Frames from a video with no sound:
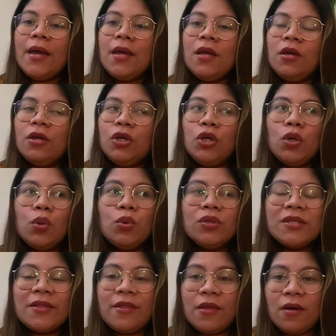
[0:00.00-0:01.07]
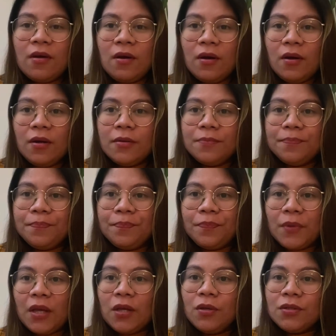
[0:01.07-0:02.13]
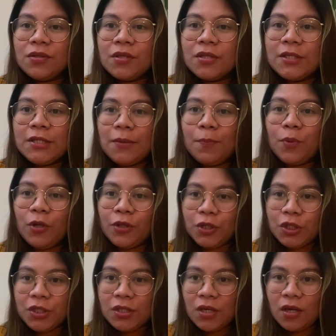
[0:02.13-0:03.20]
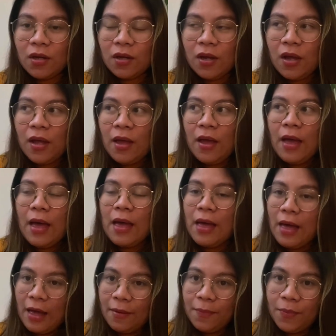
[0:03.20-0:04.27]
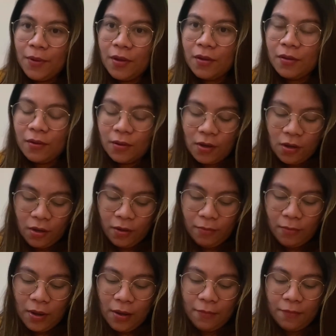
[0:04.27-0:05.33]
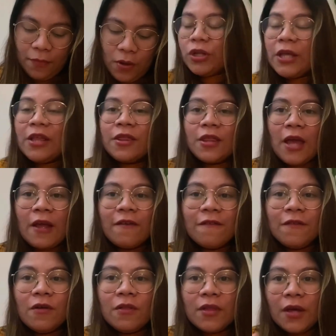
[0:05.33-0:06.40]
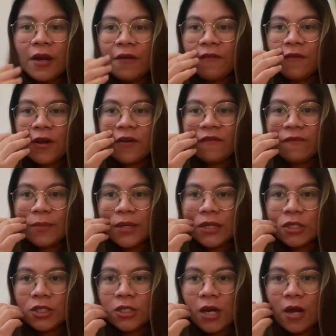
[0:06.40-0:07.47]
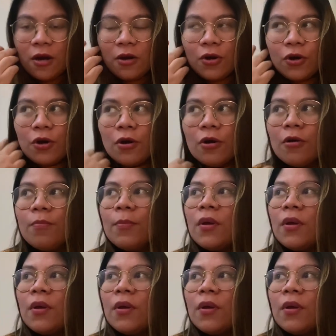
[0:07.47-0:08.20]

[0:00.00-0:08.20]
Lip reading: use the Simple Nursing app. I'm really thankful that a friend of mine shared her